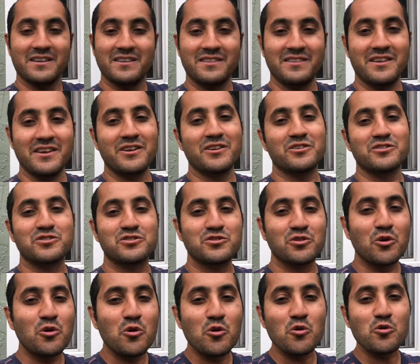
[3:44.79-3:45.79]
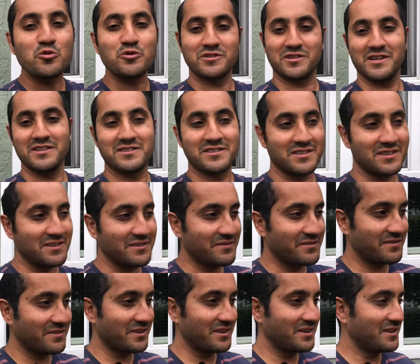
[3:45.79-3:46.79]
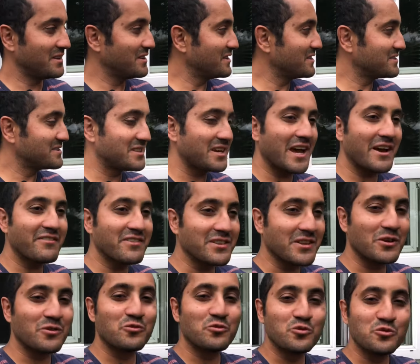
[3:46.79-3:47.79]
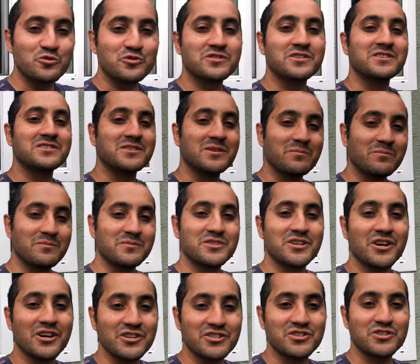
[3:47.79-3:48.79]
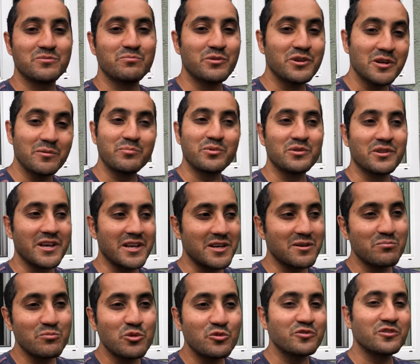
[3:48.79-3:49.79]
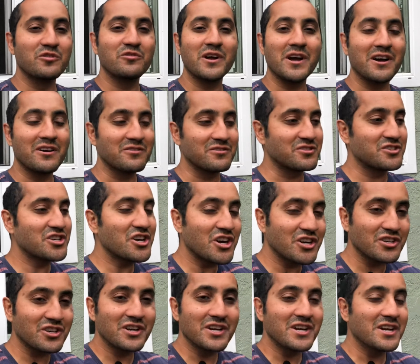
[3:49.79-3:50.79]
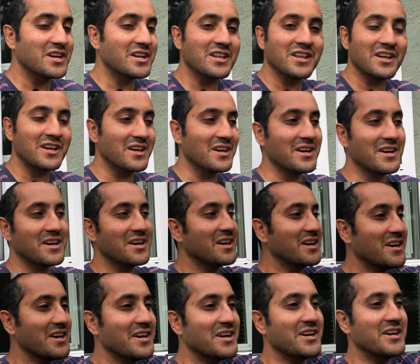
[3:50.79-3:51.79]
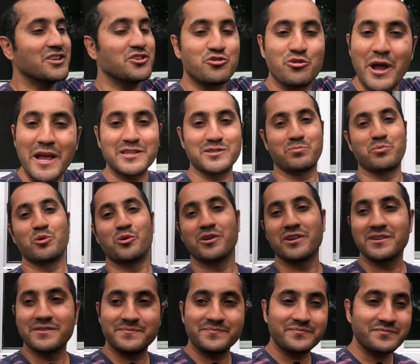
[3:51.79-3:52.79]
They are so sensitive to having their root system touched, manipulated, moved around, touched. Uh, transported.